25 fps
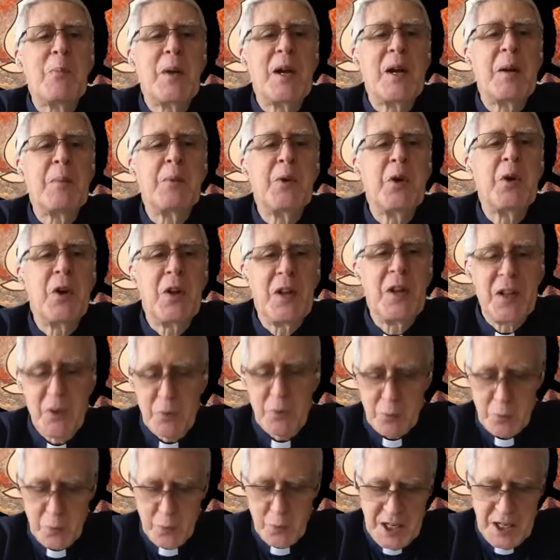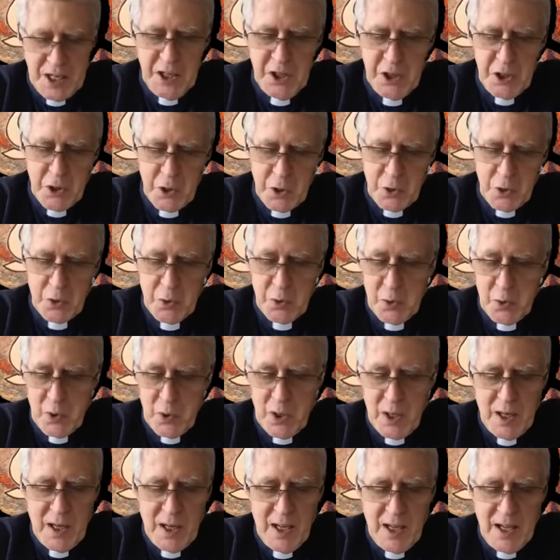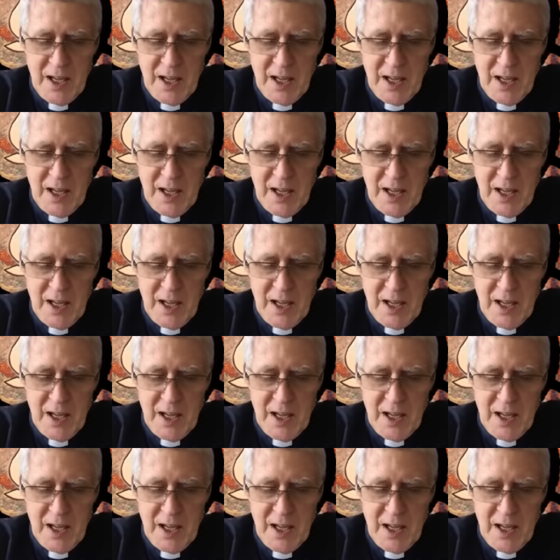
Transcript: but I'm going to read you